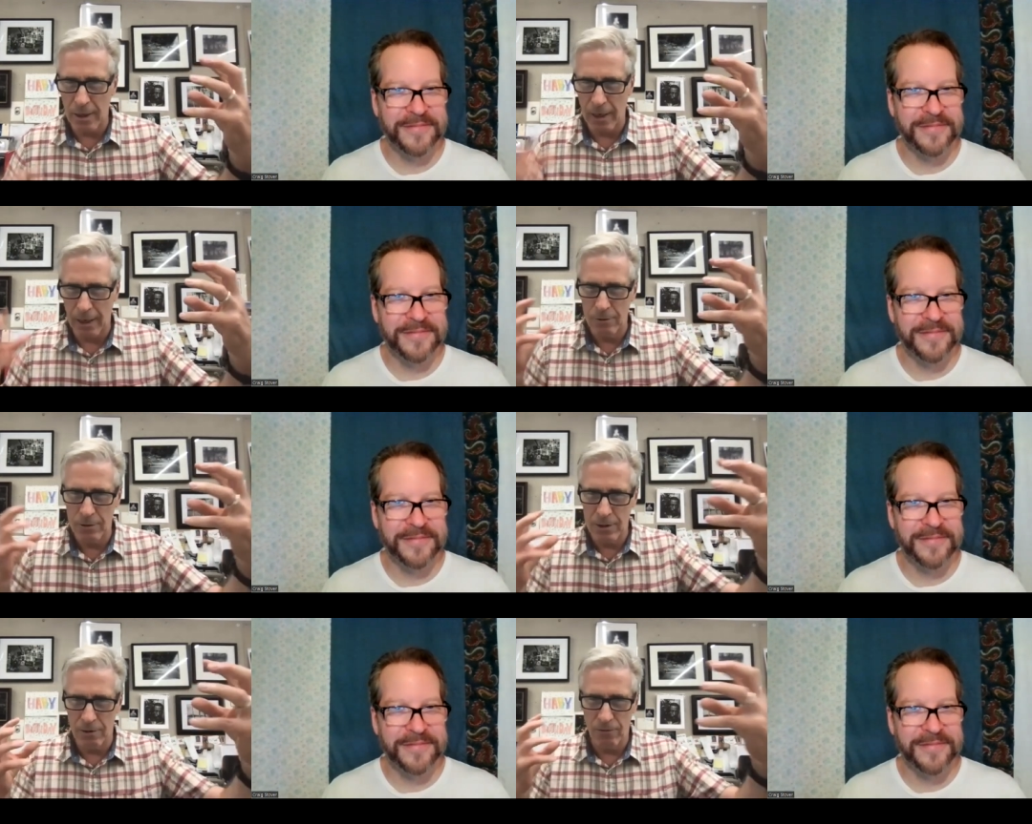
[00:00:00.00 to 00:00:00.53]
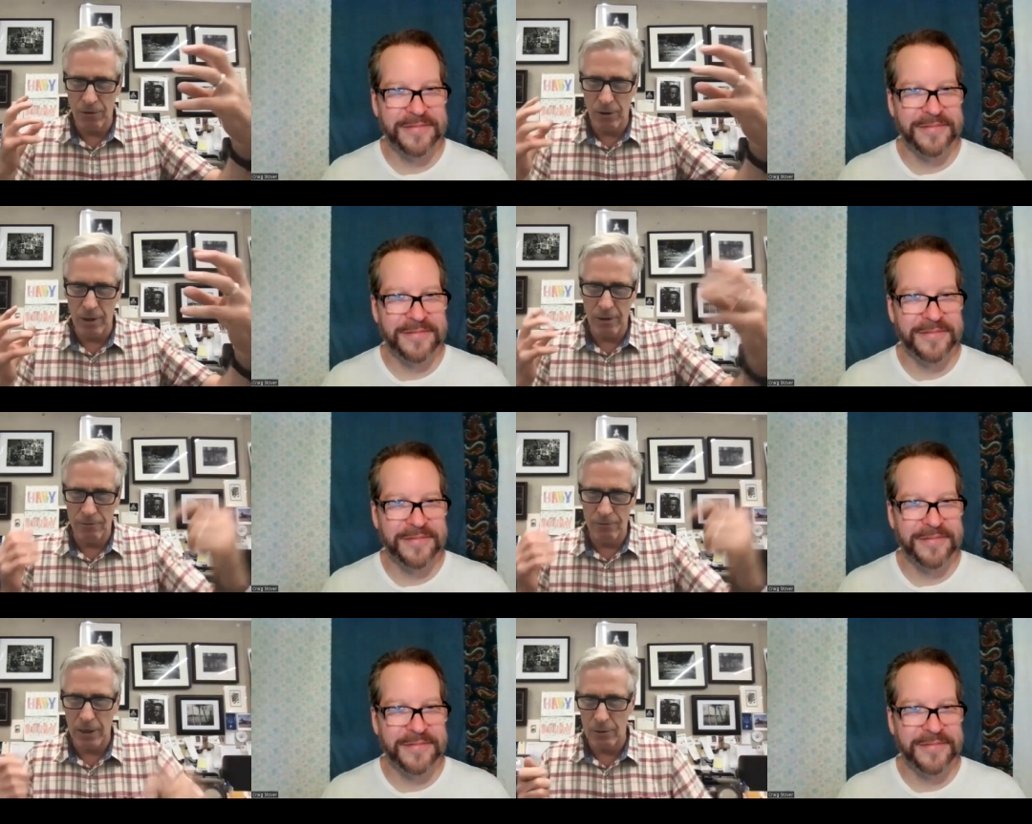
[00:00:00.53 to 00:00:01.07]
Speaker 1: i was in
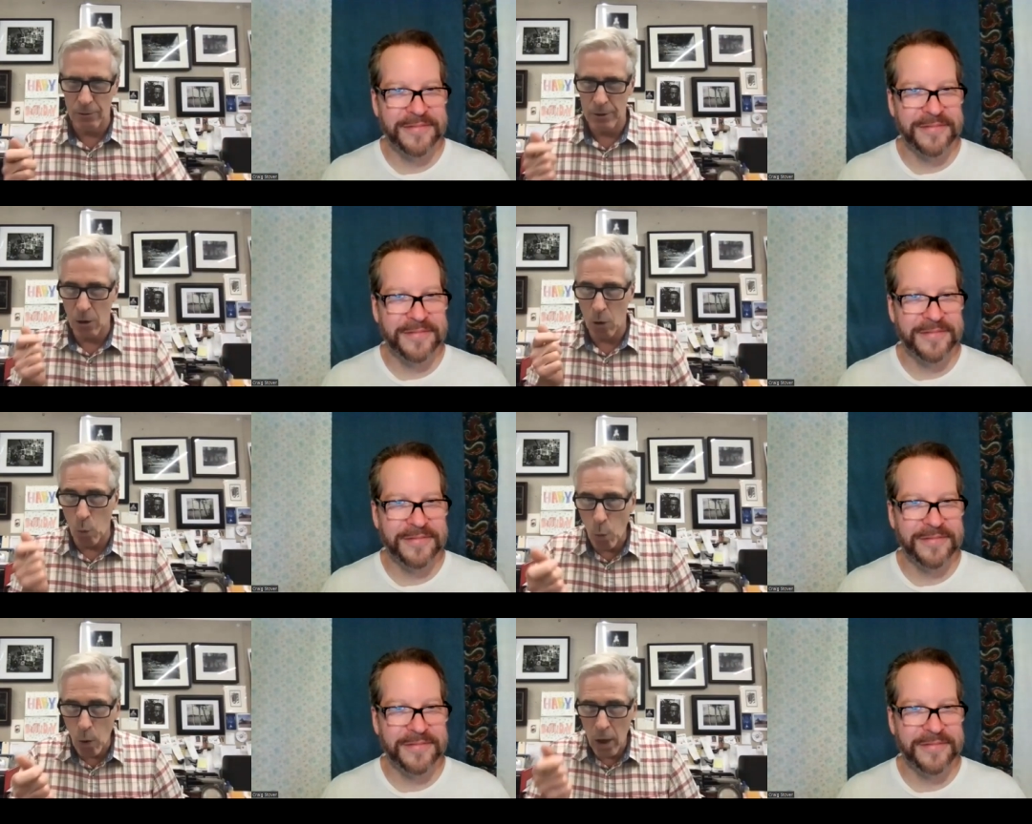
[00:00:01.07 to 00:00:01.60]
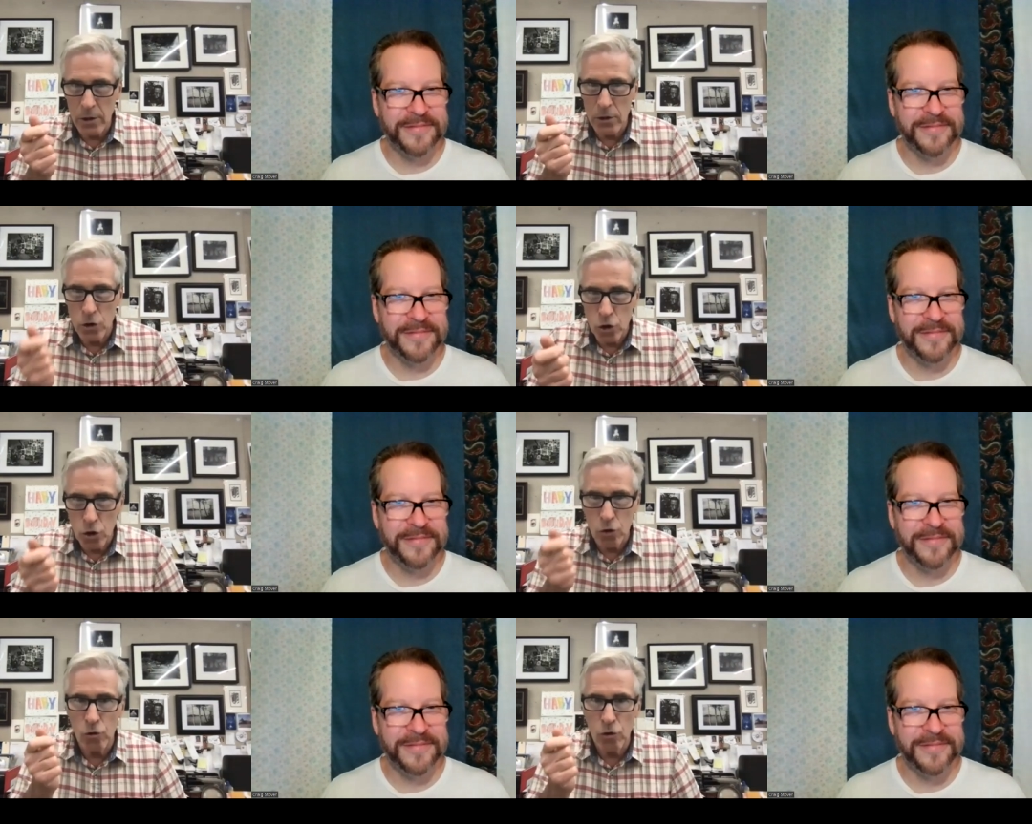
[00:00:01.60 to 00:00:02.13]
philadelphia and we go one
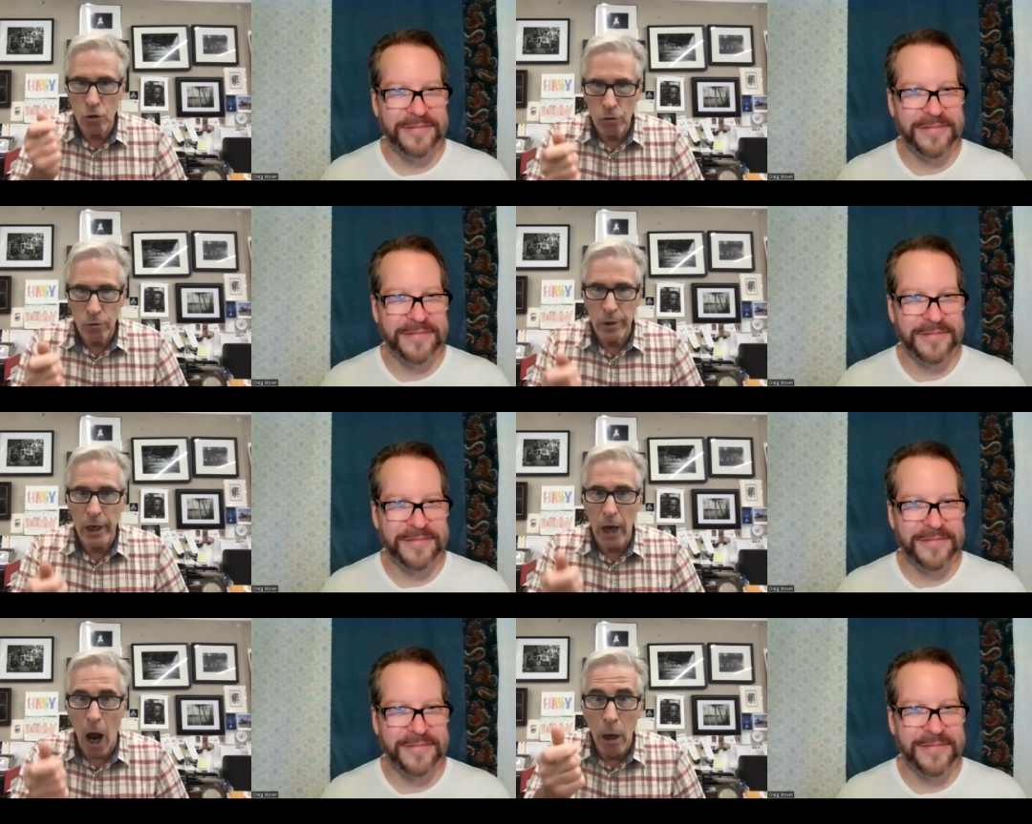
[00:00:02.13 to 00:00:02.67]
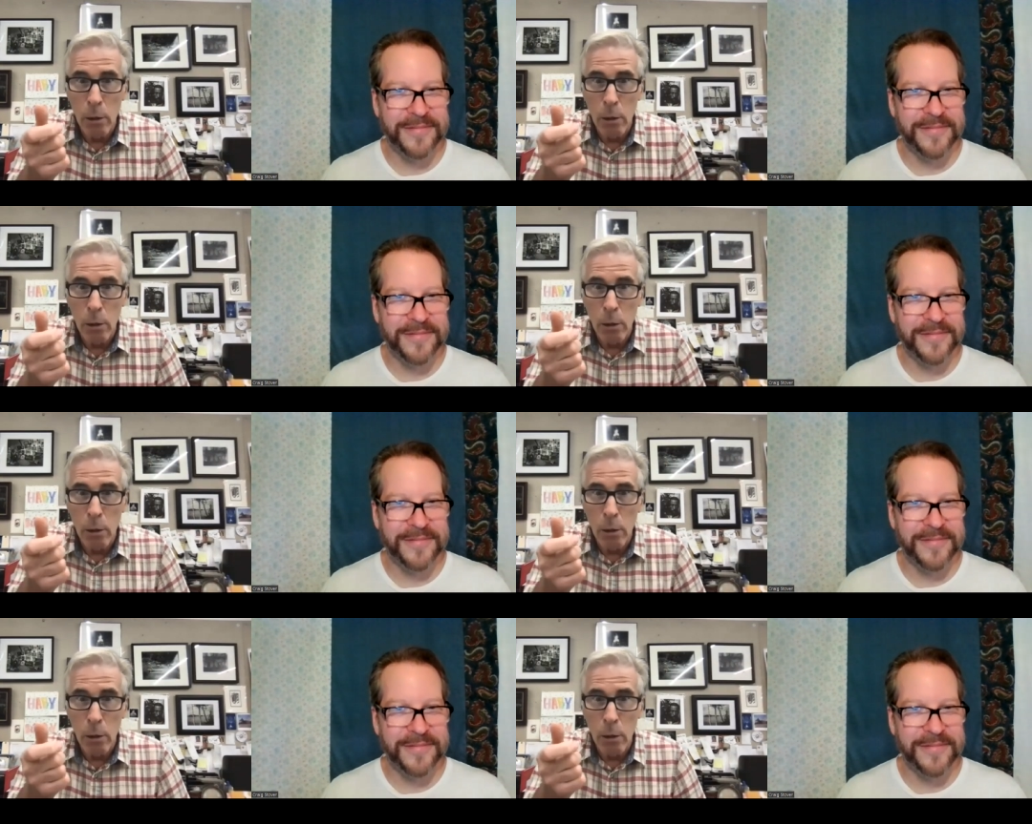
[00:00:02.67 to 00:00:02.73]
two three